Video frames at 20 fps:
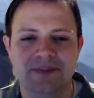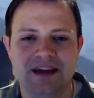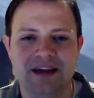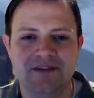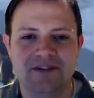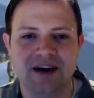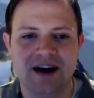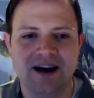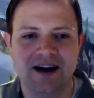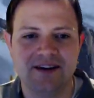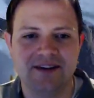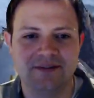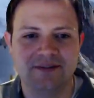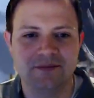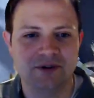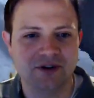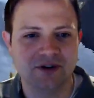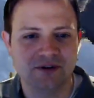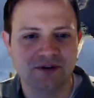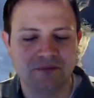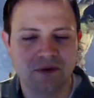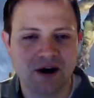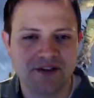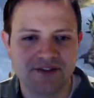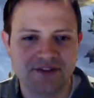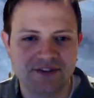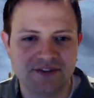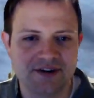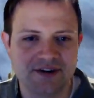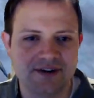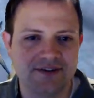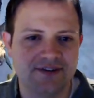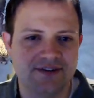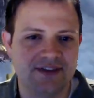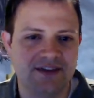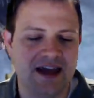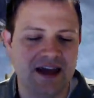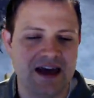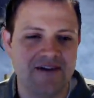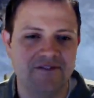they've got some good monsters.
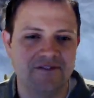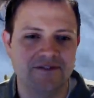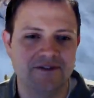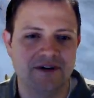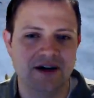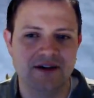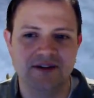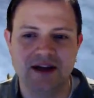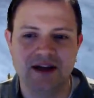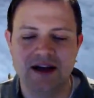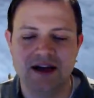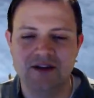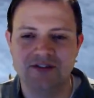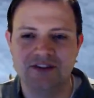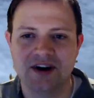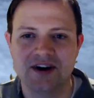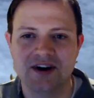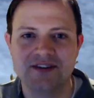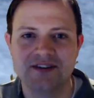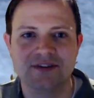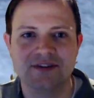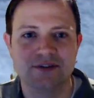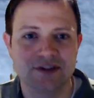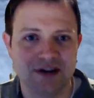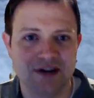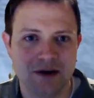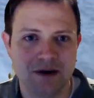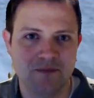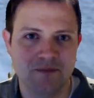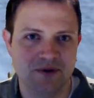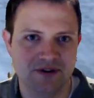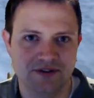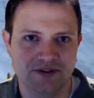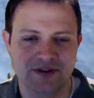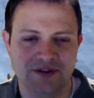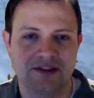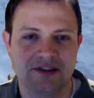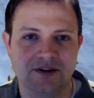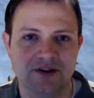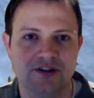They have tons of numbers,
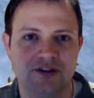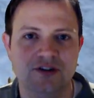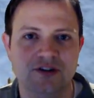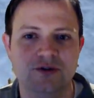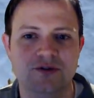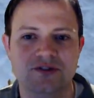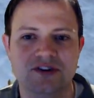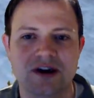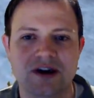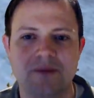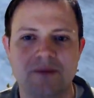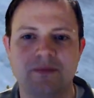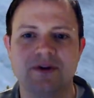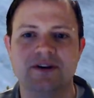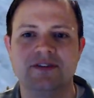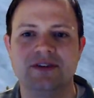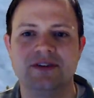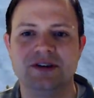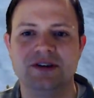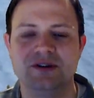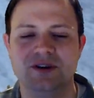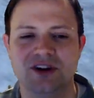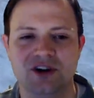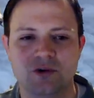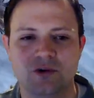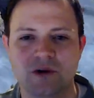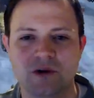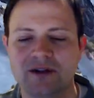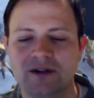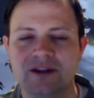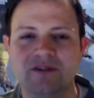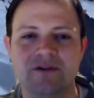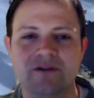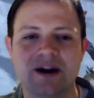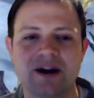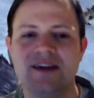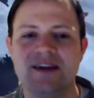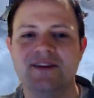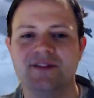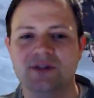like they're huge numbers, and you can quickly
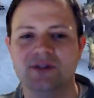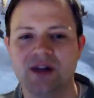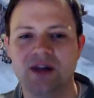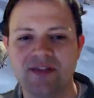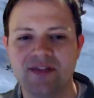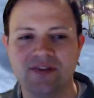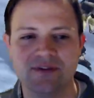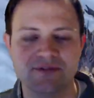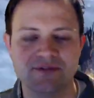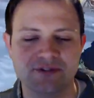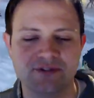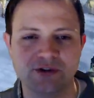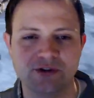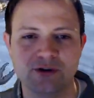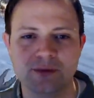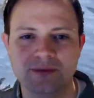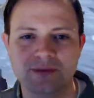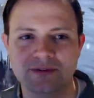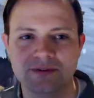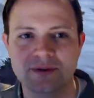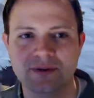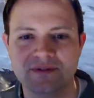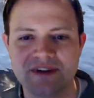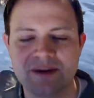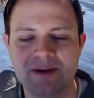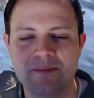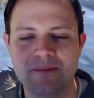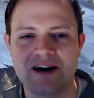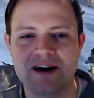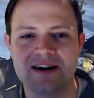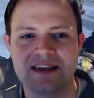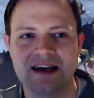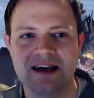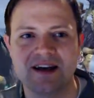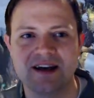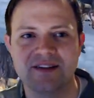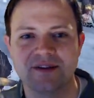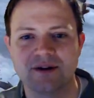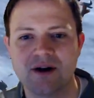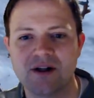raise lots of troops. So the vampire
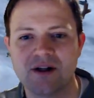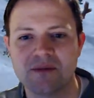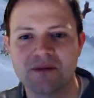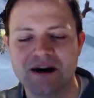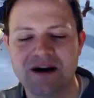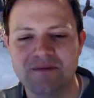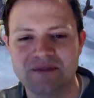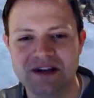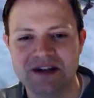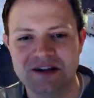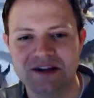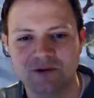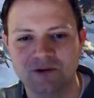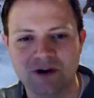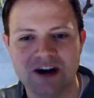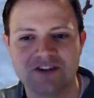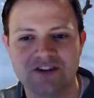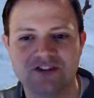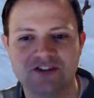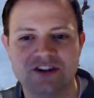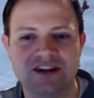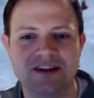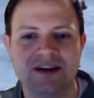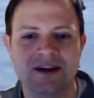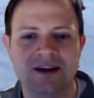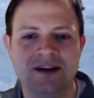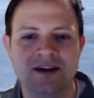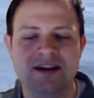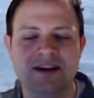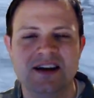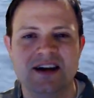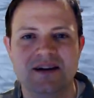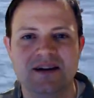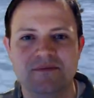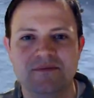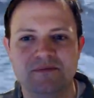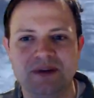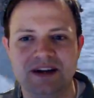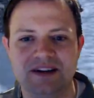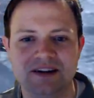counts are all about being rushy
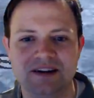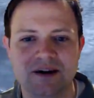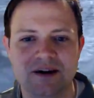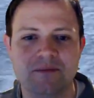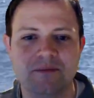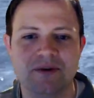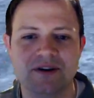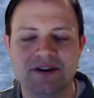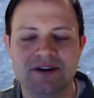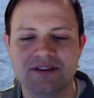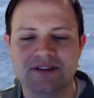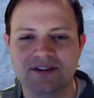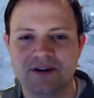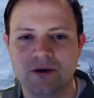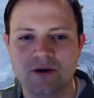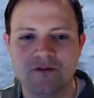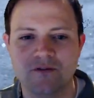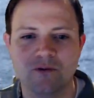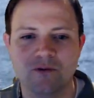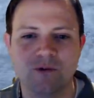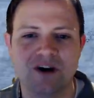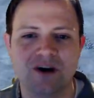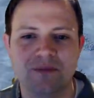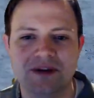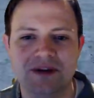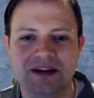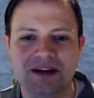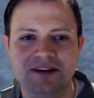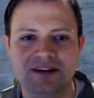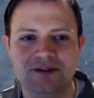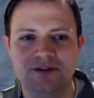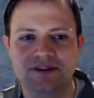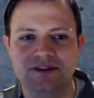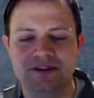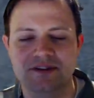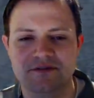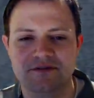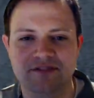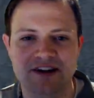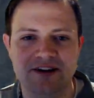and big numbers and overwhelming and
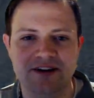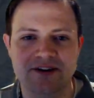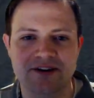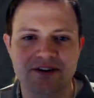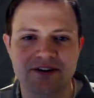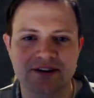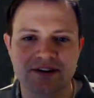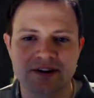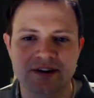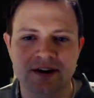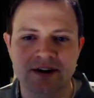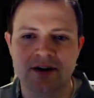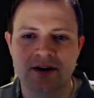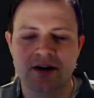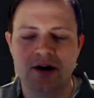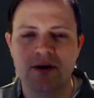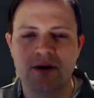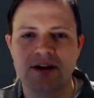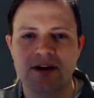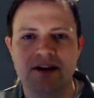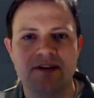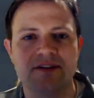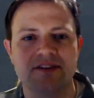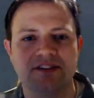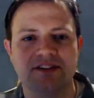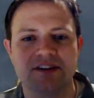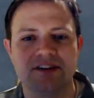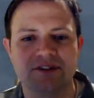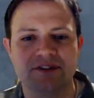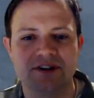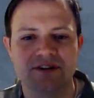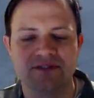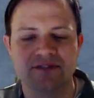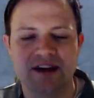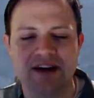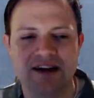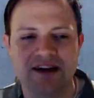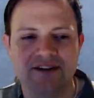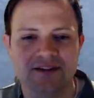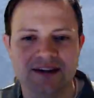using fear and all that other stuff to your
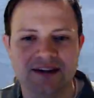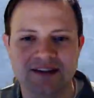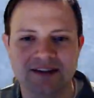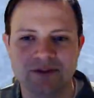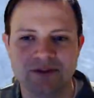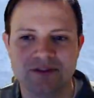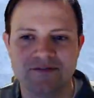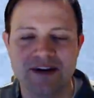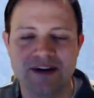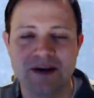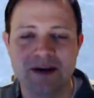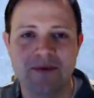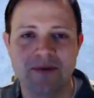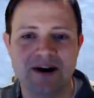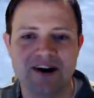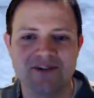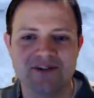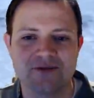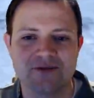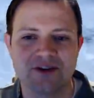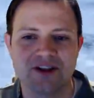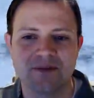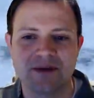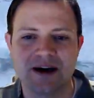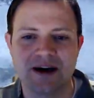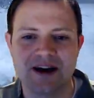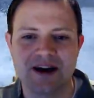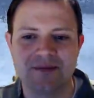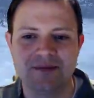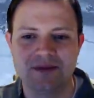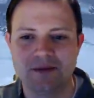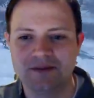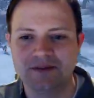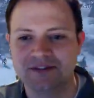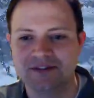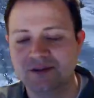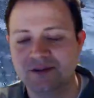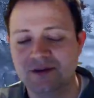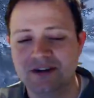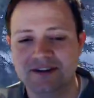advantage. So that's what the vampires were all about. I'm
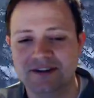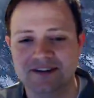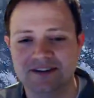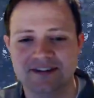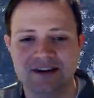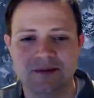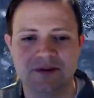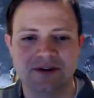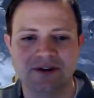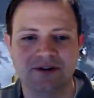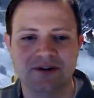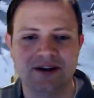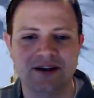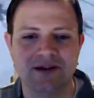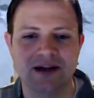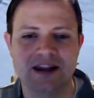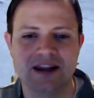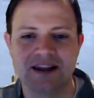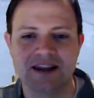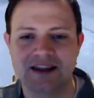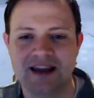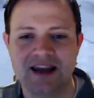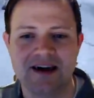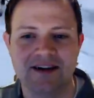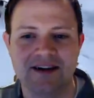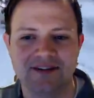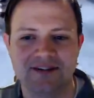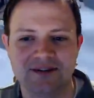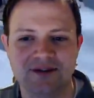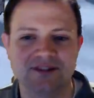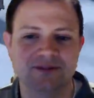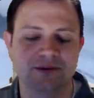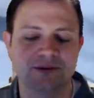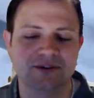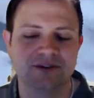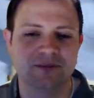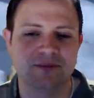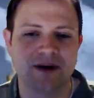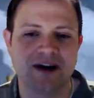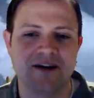assuming to some degree a lot of the Chaos units
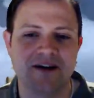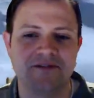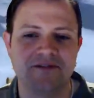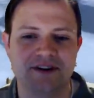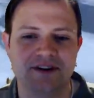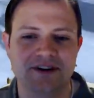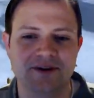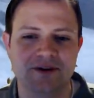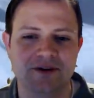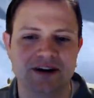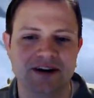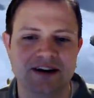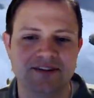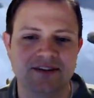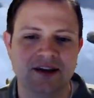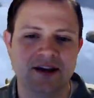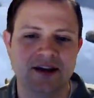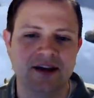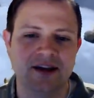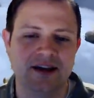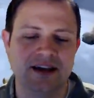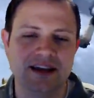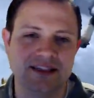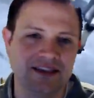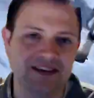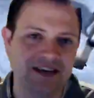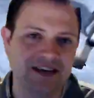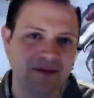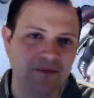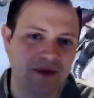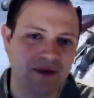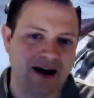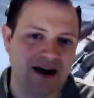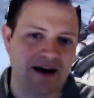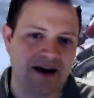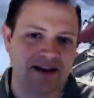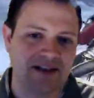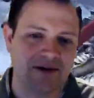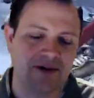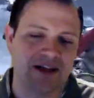will inspire fear, whereas you got the
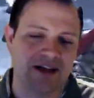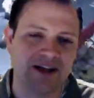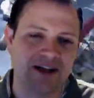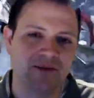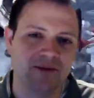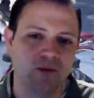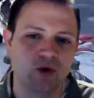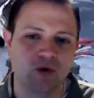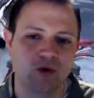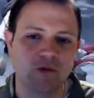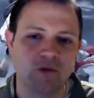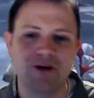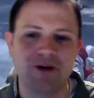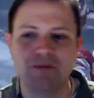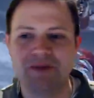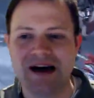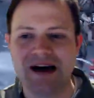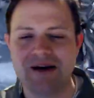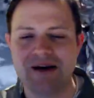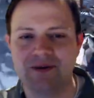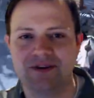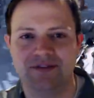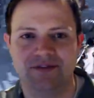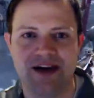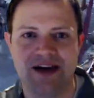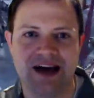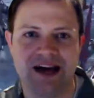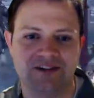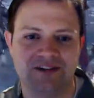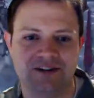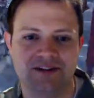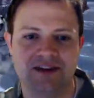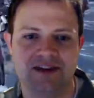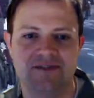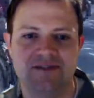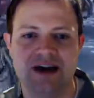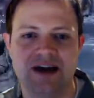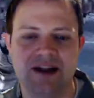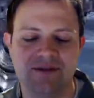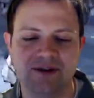Empire, and they were like your more well-balanced faction.
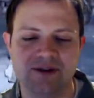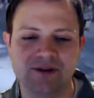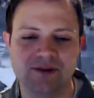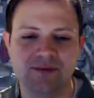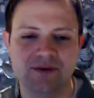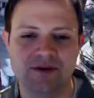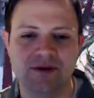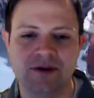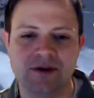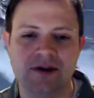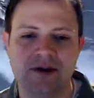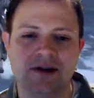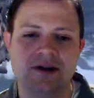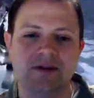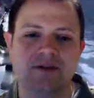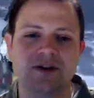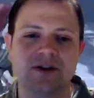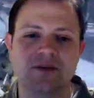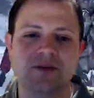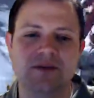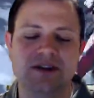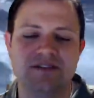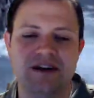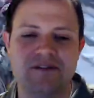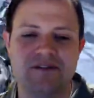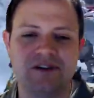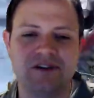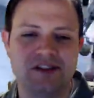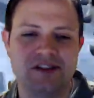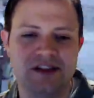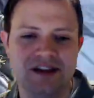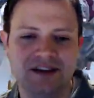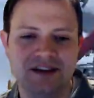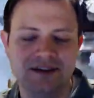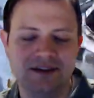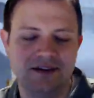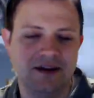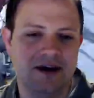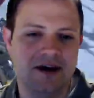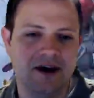They've got a little bit of
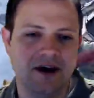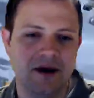everything,